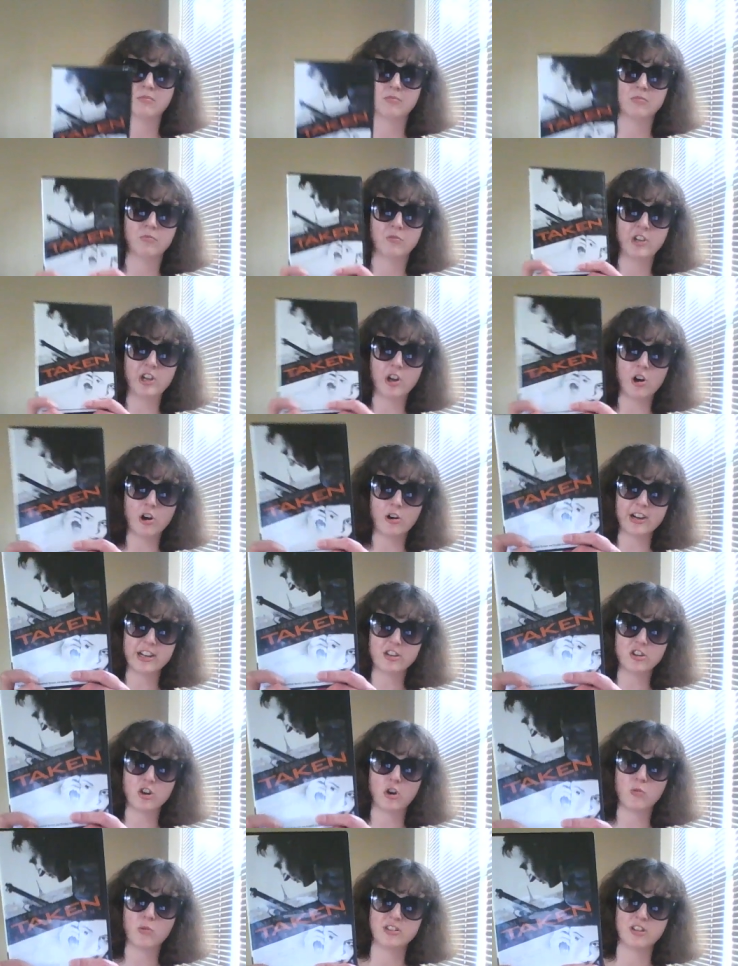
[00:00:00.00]
We already
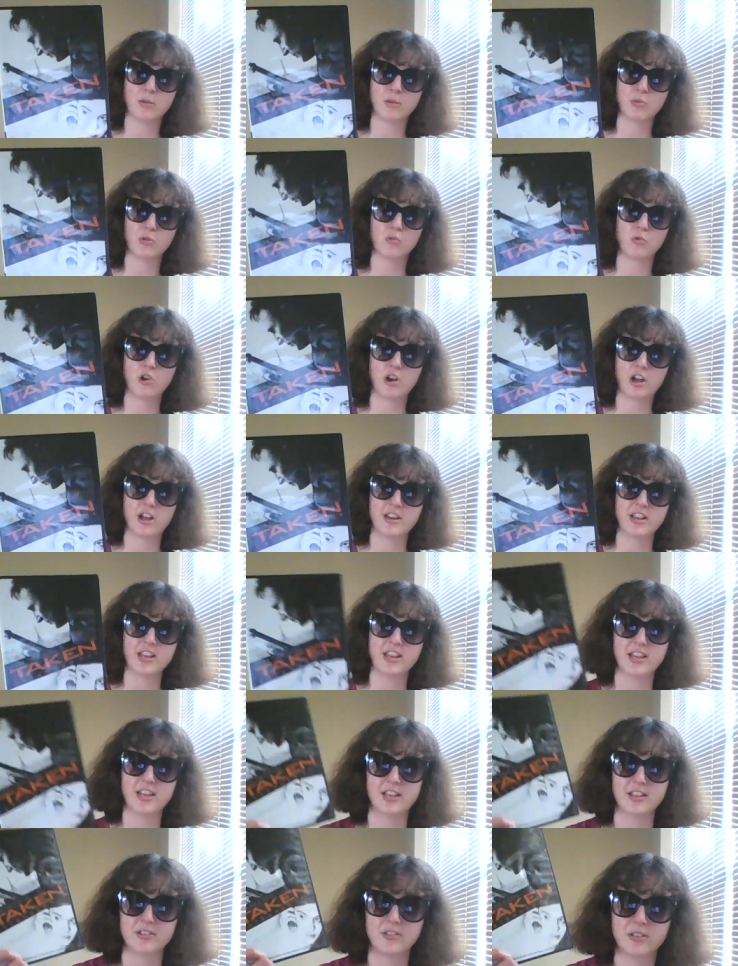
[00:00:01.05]
know what number one
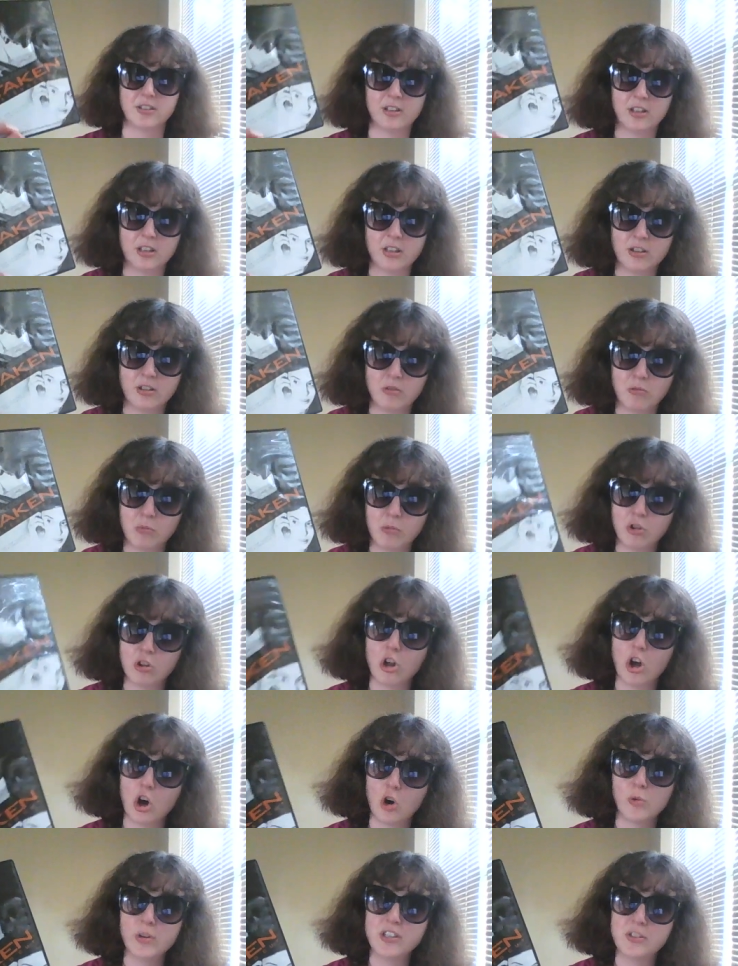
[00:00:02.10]
is. We'll
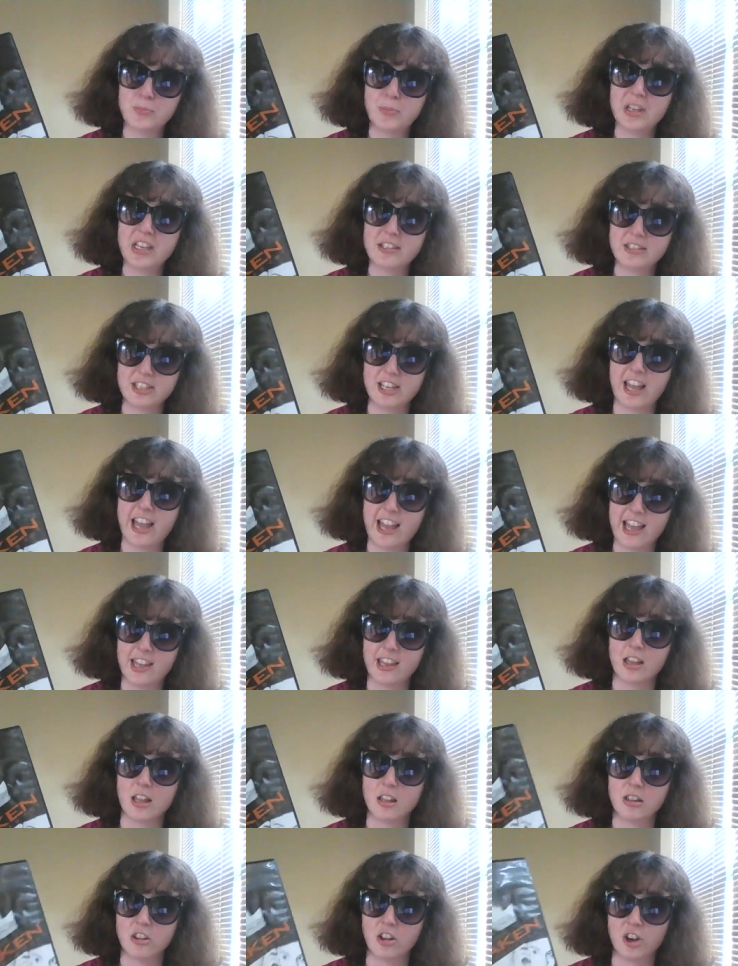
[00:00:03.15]
always be
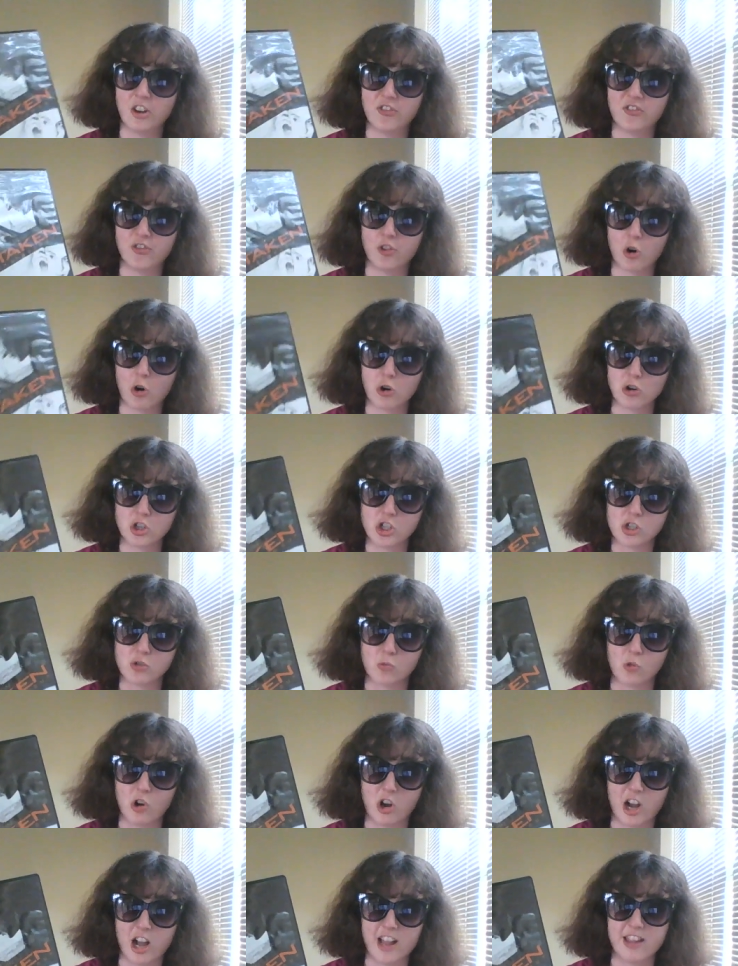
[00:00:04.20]
taking the first
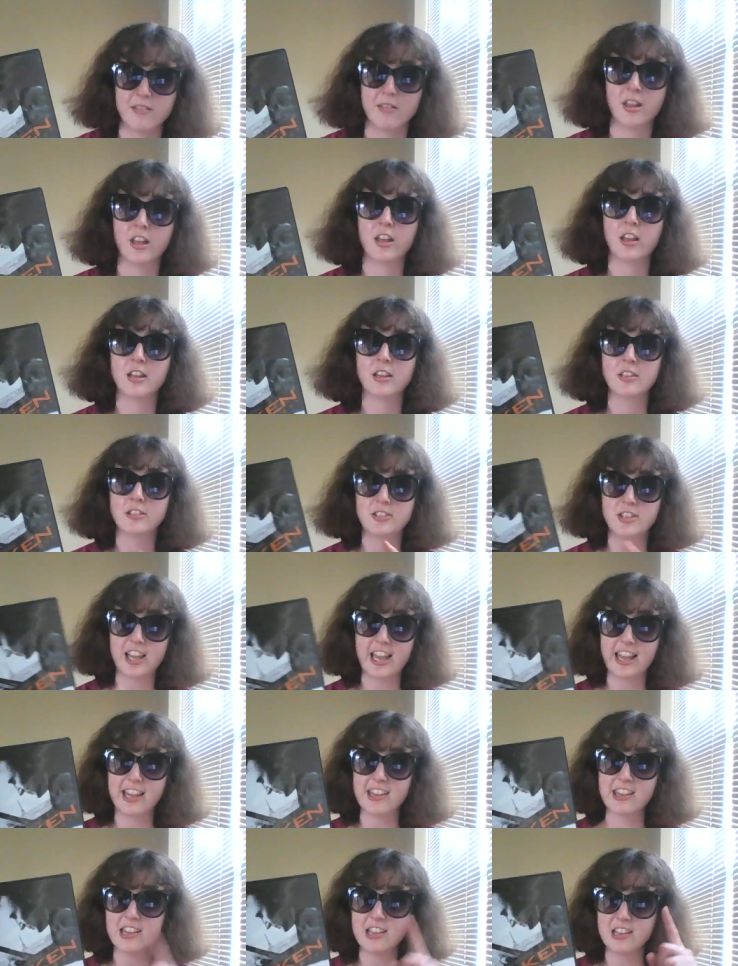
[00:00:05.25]
one.
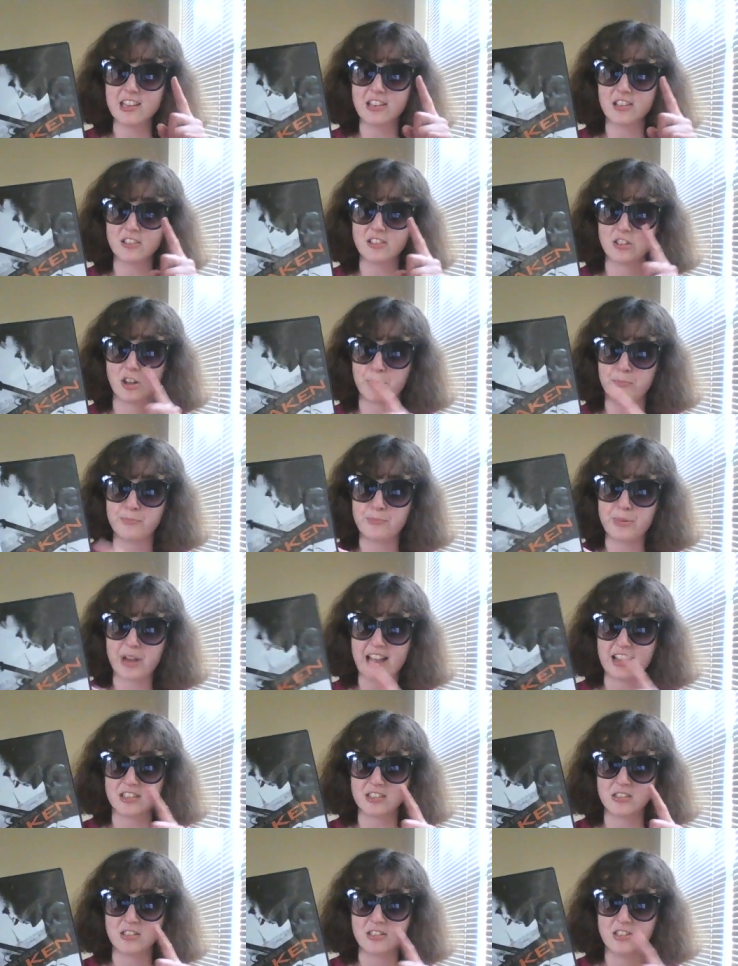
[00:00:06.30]
Taken is the
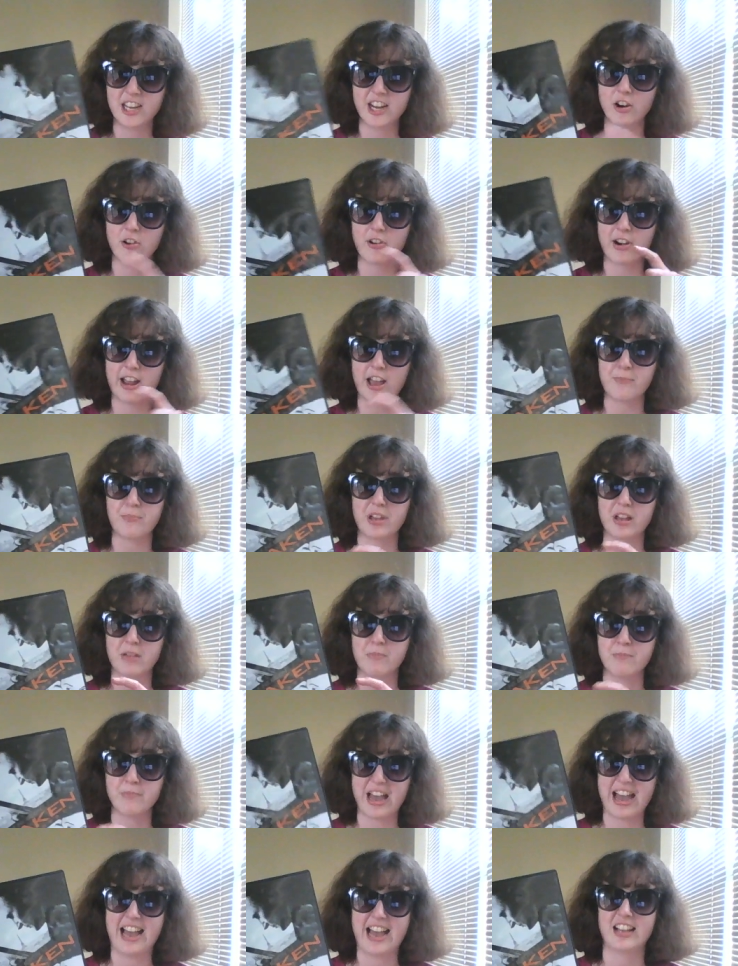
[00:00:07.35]
best near epic
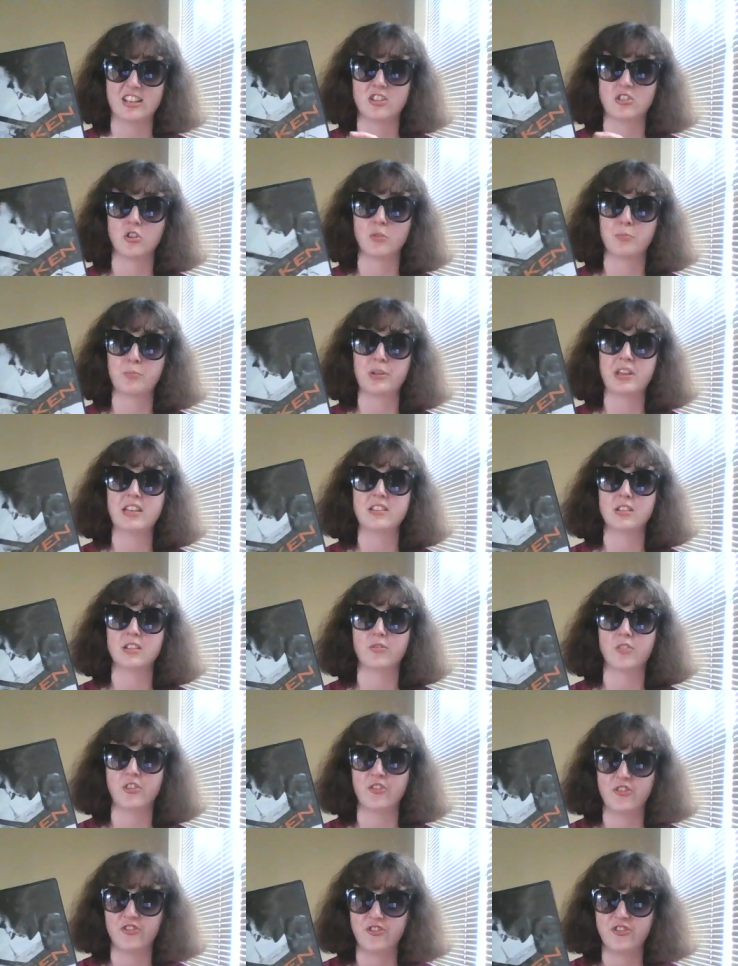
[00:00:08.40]
masterpiece of
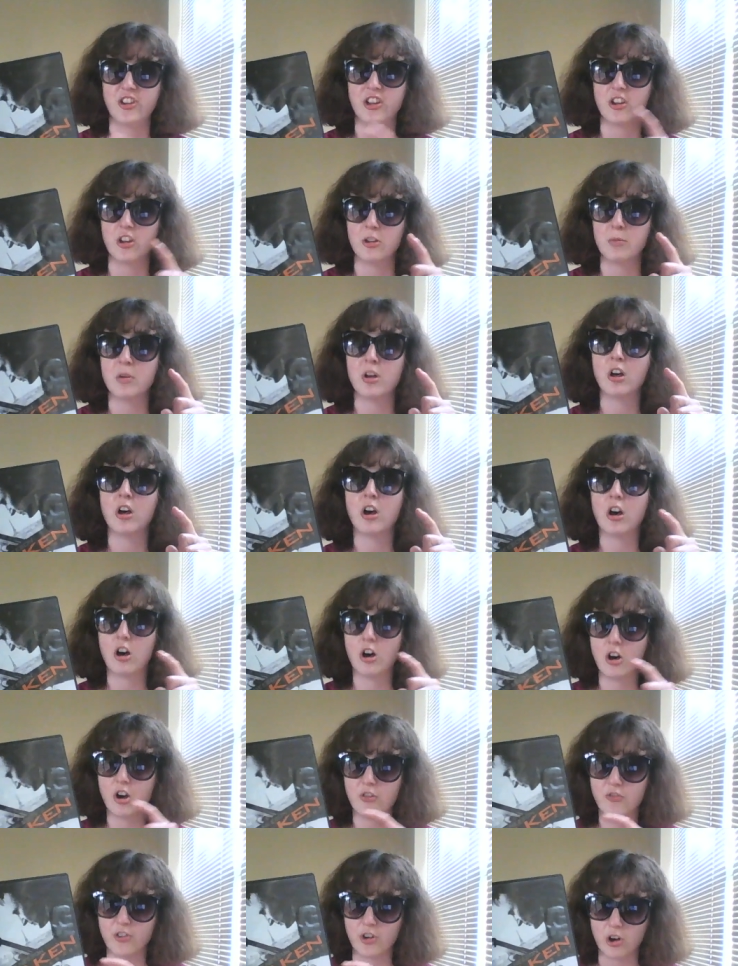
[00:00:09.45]
a film
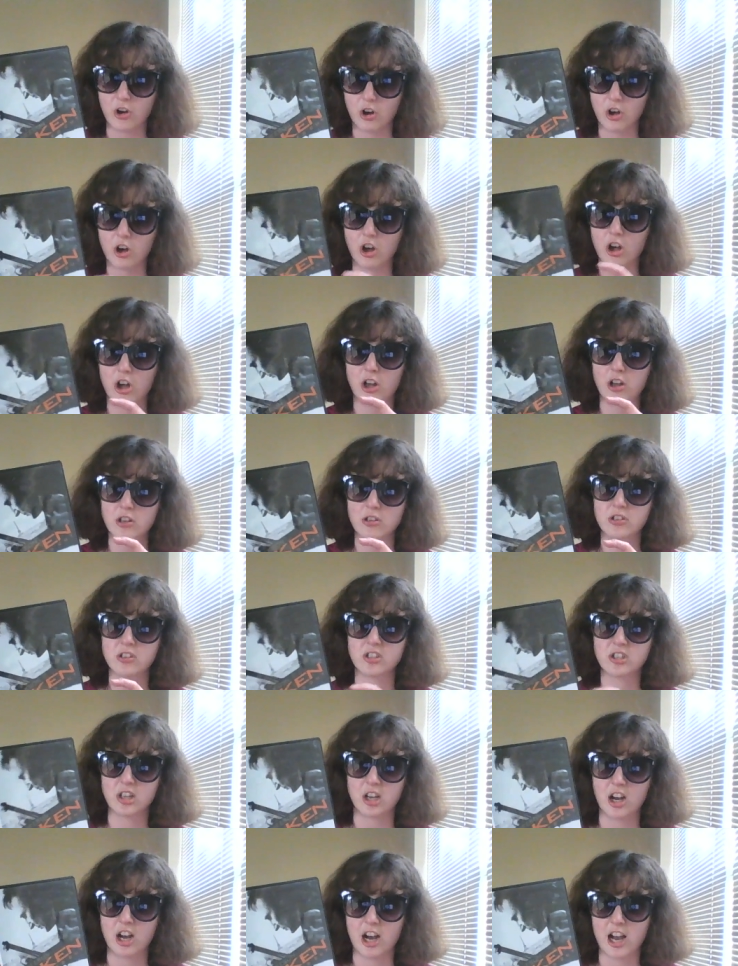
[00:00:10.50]
of all
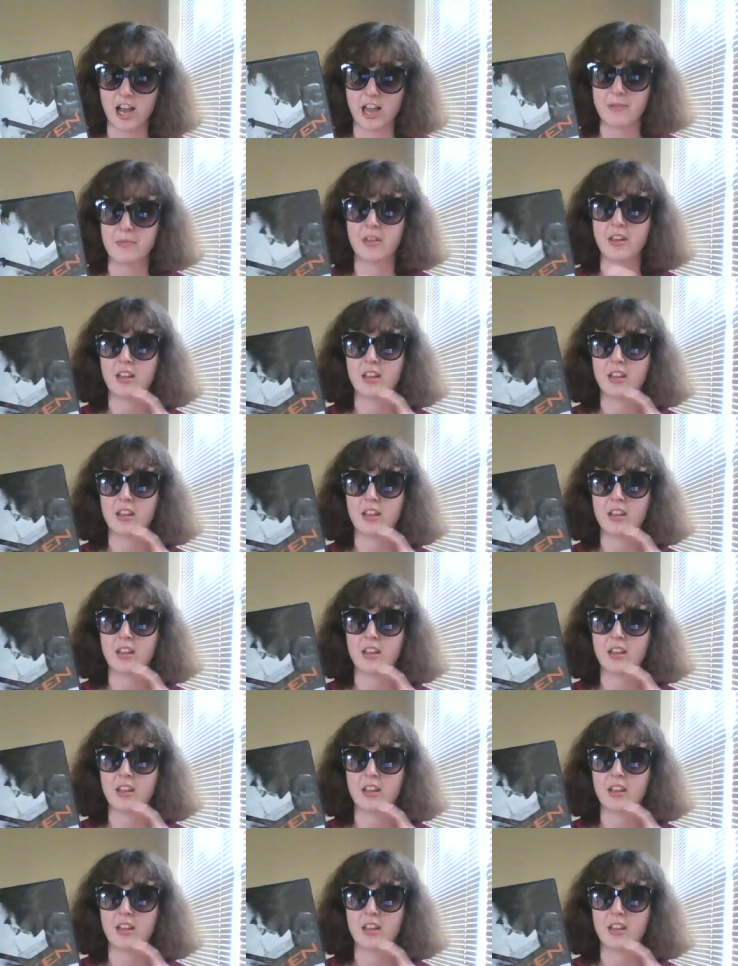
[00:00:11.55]
time.